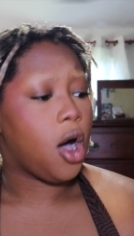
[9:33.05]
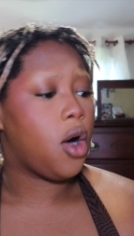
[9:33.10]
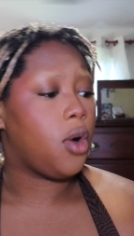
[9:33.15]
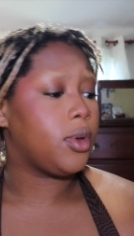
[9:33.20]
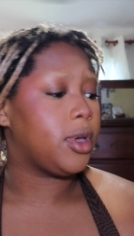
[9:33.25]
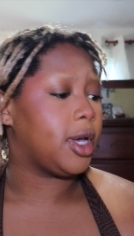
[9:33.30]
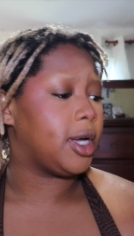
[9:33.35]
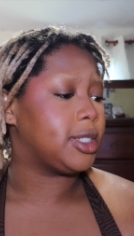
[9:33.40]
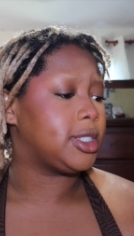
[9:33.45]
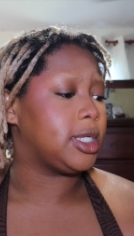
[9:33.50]

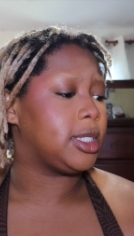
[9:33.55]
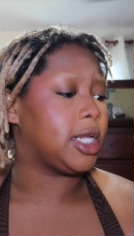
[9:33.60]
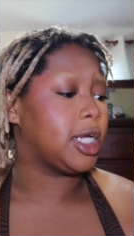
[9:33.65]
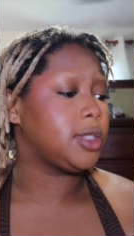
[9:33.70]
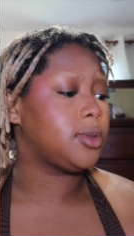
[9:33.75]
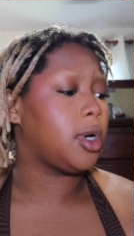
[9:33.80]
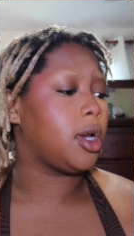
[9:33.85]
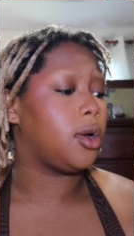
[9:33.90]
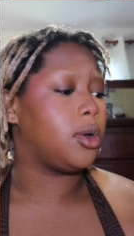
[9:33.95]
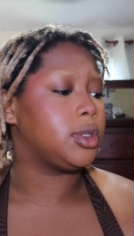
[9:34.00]
Oh yes, and
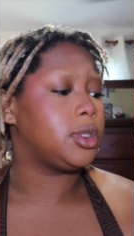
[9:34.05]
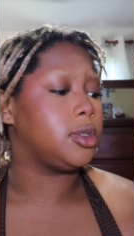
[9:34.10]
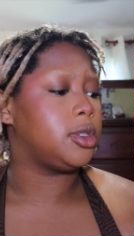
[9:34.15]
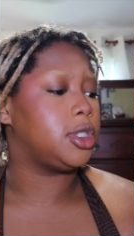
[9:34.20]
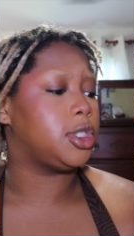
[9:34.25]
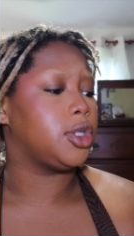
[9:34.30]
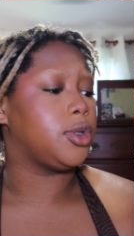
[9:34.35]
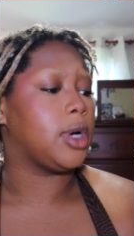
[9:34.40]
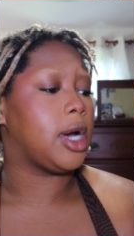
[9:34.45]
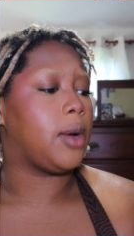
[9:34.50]
that's what I also
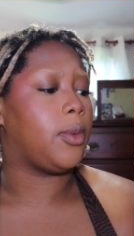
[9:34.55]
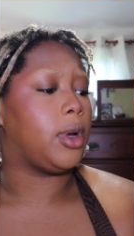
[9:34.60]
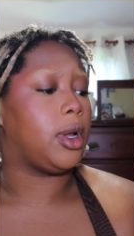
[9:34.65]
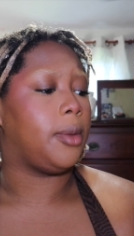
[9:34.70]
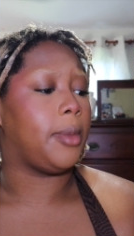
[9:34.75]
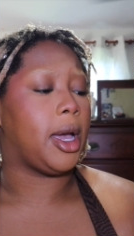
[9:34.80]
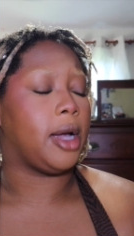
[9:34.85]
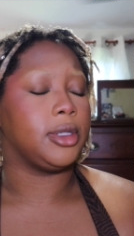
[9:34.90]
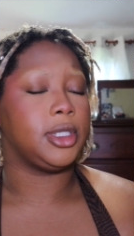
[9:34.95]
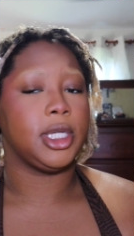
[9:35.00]
need to grab
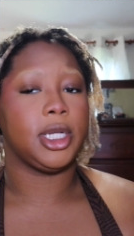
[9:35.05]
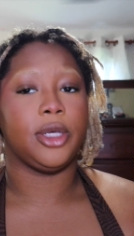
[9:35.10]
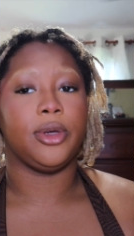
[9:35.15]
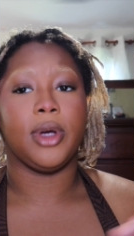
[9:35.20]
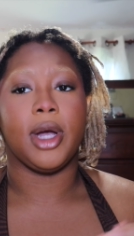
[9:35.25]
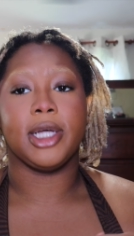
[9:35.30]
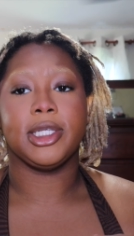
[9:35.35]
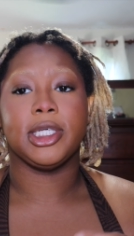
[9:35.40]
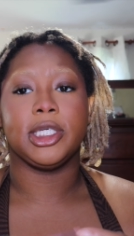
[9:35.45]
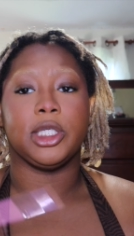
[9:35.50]
while I'm out today,
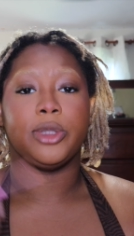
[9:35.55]
you guys,